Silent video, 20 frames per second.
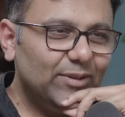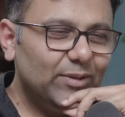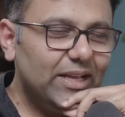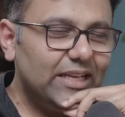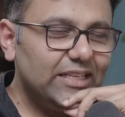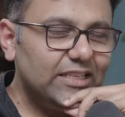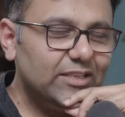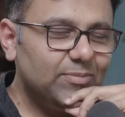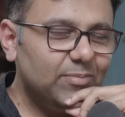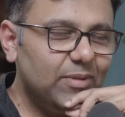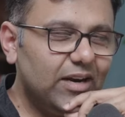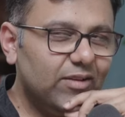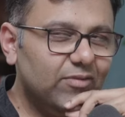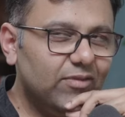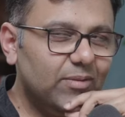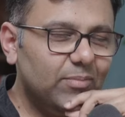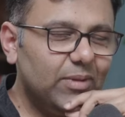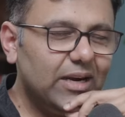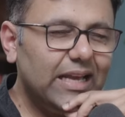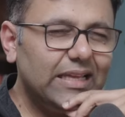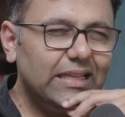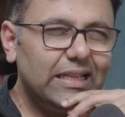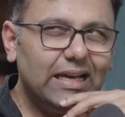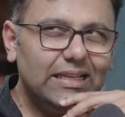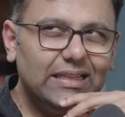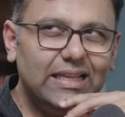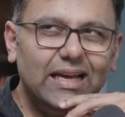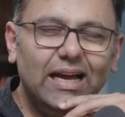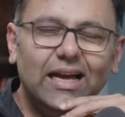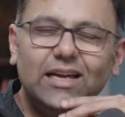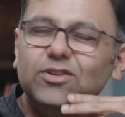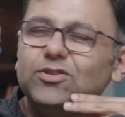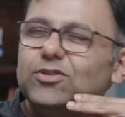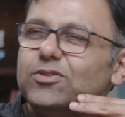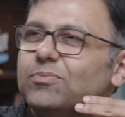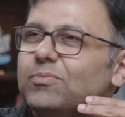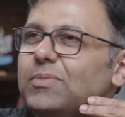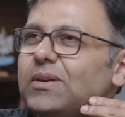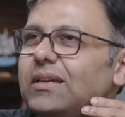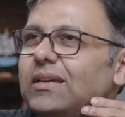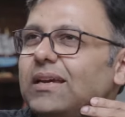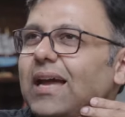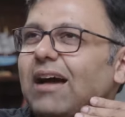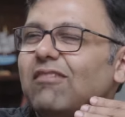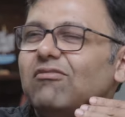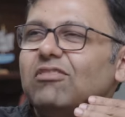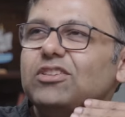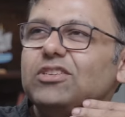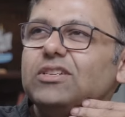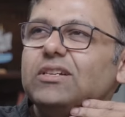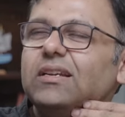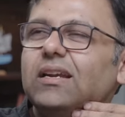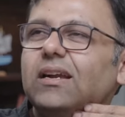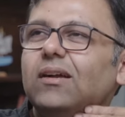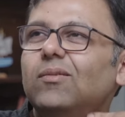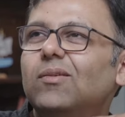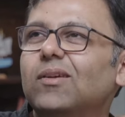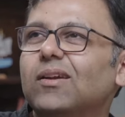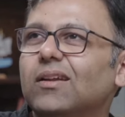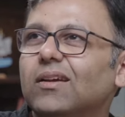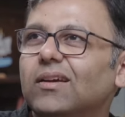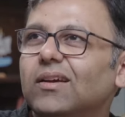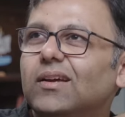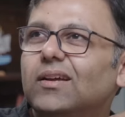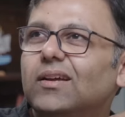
No, that's a smart one. But I, I think I should be averaging around